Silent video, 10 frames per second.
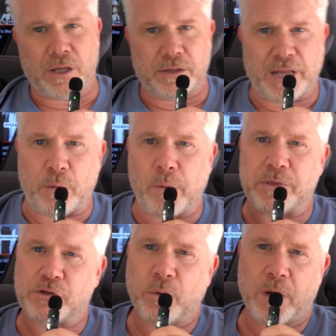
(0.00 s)
Now, when
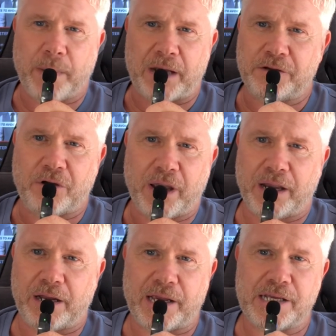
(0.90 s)
we're talking about the
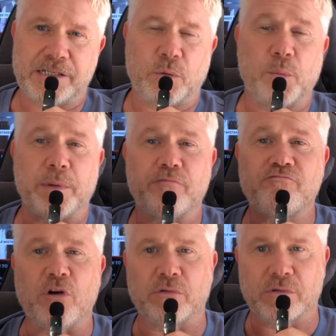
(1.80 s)
1980s, it would
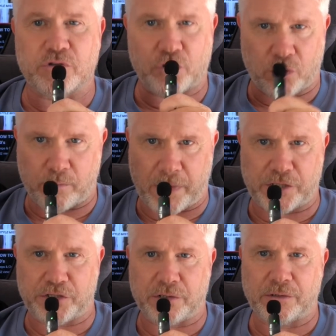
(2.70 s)
be wrong to not
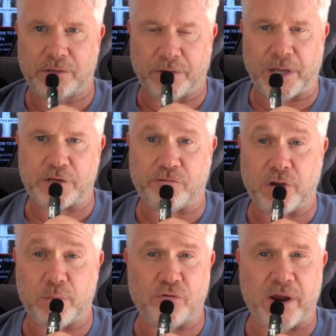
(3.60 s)
mention the next
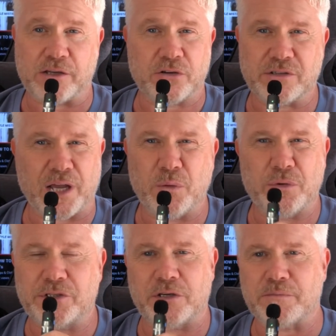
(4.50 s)
three brands because they
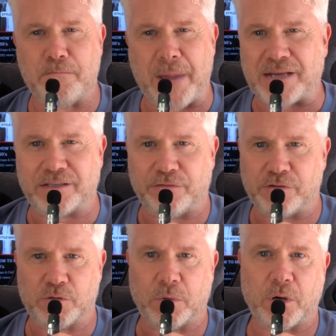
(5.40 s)
were just massive
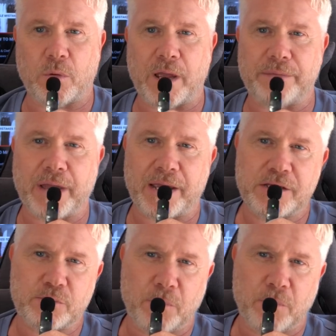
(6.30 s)
as well. And that is